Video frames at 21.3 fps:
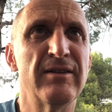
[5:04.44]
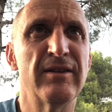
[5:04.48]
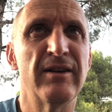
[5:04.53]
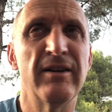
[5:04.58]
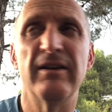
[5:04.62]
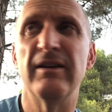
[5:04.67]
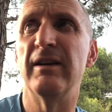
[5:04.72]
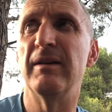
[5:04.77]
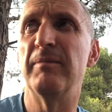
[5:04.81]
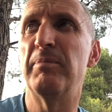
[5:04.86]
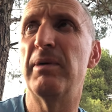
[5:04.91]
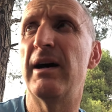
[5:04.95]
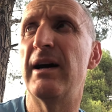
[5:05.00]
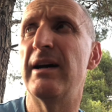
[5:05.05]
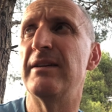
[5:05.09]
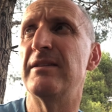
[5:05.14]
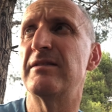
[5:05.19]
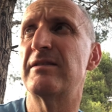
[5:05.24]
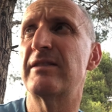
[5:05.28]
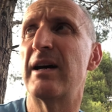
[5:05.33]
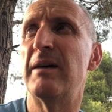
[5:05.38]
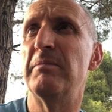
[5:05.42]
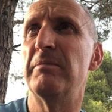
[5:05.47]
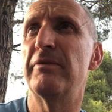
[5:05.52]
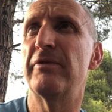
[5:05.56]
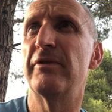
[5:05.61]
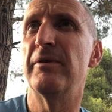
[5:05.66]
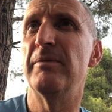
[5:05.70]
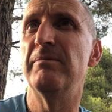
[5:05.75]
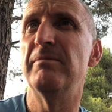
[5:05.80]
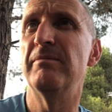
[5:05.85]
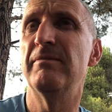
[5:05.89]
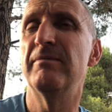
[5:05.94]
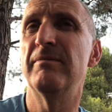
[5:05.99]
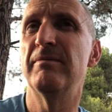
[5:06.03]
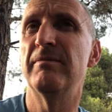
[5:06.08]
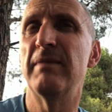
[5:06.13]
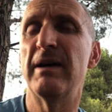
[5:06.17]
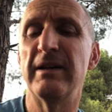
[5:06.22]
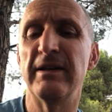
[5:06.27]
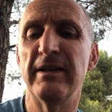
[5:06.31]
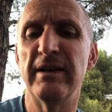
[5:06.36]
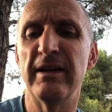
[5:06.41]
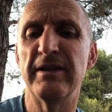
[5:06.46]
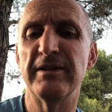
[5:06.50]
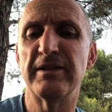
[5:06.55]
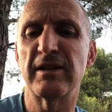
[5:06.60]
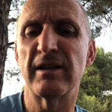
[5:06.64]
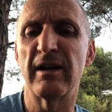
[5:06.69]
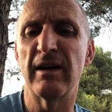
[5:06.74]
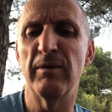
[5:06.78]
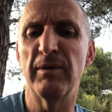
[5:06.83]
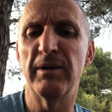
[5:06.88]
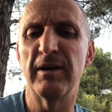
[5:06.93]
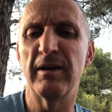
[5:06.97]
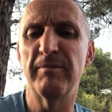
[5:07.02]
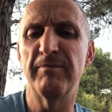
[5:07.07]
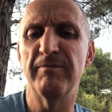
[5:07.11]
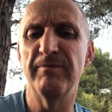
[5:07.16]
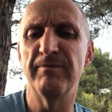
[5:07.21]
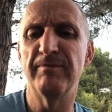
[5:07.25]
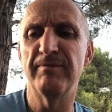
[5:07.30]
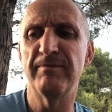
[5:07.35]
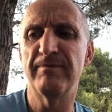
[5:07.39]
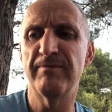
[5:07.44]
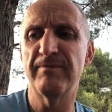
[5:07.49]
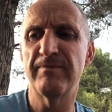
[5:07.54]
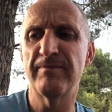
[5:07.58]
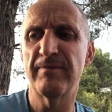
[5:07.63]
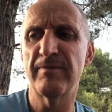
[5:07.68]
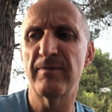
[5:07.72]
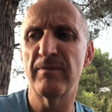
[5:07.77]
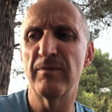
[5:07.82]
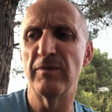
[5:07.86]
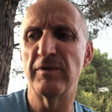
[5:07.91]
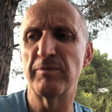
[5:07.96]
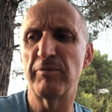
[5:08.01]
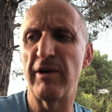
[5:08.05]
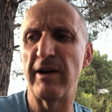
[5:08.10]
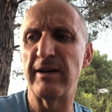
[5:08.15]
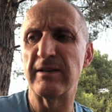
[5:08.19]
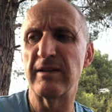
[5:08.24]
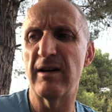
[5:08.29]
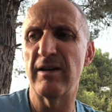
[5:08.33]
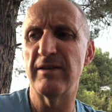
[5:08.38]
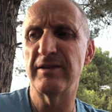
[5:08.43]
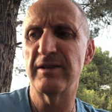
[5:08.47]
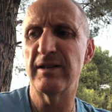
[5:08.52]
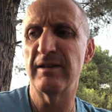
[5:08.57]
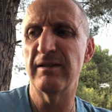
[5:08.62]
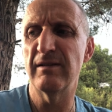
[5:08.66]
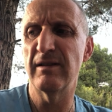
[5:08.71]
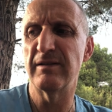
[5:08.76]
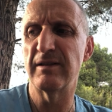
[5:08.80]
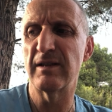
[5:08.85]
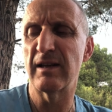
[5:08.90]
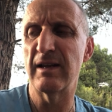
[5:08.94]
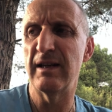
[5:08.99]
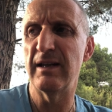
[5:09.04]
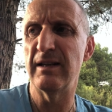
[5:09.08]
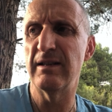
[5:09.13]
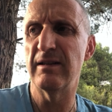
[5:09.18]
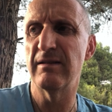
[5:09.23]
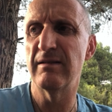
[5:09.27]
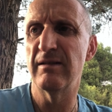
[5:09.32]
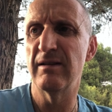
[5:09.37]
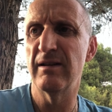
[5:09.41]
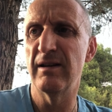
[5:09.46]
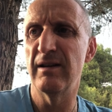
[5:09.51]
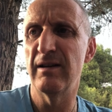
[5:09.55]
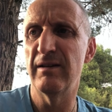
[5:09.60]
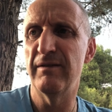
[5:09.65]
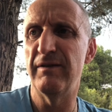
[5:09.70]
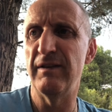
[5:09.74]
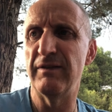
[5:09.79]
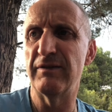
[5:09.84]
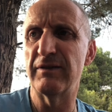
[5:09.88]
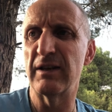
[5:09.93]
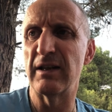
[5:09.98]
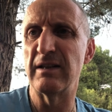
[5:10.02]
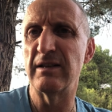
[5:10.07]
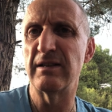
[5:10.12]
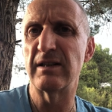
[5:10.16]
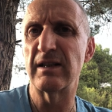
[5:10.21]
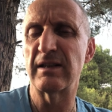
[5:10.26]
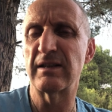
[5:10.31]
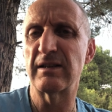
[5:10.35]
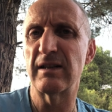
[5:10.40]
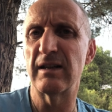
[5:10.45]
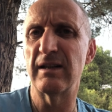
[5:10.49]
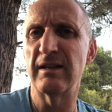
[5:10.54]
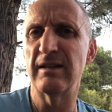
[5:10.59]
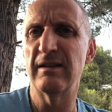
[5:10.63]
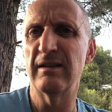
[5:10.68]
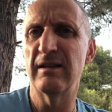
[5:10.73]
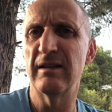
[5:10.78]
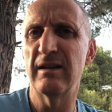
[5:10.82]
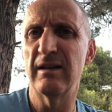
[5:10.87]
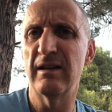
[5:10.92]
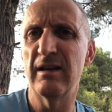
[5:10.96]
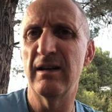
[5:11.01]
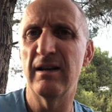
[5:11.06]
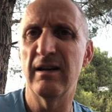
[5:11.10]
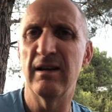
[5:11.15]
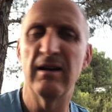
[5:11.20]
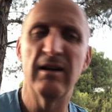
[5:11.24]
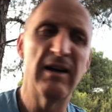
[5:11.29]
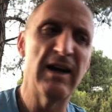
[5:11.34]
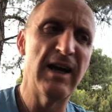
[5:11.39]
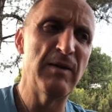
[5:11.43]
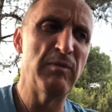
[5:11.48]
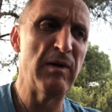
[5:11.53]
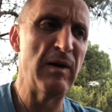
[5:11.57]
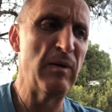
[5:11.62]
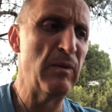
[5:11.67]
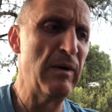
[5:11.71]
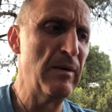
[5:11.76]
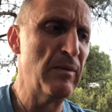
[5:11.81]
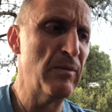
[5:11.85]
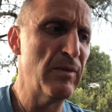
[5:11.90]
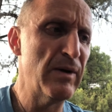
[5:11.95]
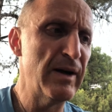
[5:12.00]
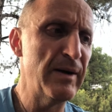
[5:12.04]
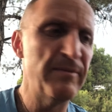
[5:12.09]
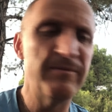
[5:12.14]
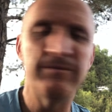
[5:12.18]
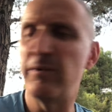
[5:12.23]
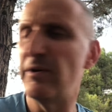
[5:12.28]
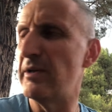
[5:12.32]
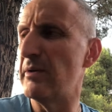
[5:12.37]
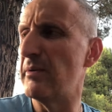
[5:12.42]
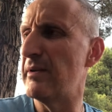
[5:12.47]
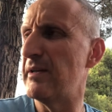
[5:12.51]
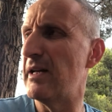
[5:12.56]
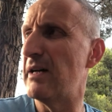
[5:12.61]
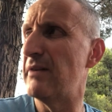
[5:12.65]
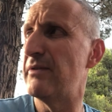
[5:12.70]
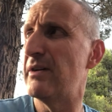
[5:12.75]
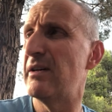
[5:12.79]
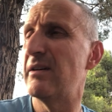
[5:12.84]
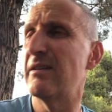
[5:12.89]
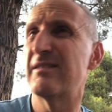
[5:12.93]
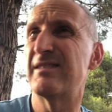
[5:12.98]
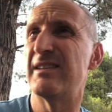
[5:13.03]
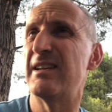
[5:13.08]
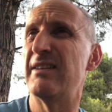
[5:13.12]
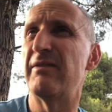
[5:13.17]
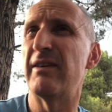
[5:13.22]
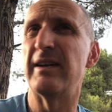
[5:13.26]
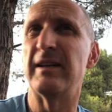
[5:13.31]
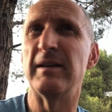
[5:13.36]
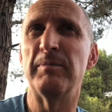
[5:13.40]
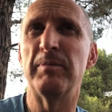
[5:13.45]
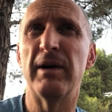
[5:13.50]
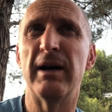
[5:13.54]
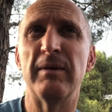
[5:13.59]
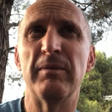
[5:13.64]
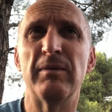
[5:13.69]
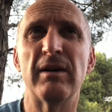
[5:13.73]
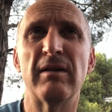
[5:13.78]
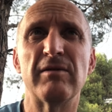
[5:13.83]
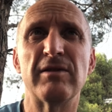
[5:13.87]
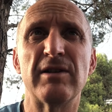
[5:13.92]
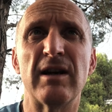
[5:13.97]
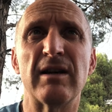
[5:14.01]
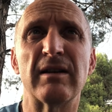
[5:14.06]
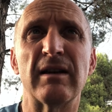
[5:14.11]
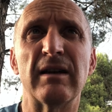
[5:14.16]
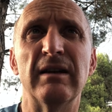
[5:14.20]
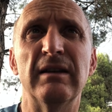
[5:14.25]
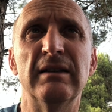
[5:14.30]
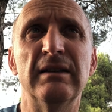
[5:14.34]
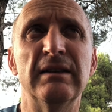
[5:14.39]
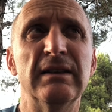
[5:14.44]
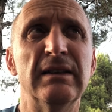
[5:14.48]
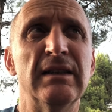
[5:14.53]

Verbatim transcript: that the pain has come from many years ago when I was breakdancing as a kid, 15, 16. Head went one way, body went the other, because I never had any pain when I was younger.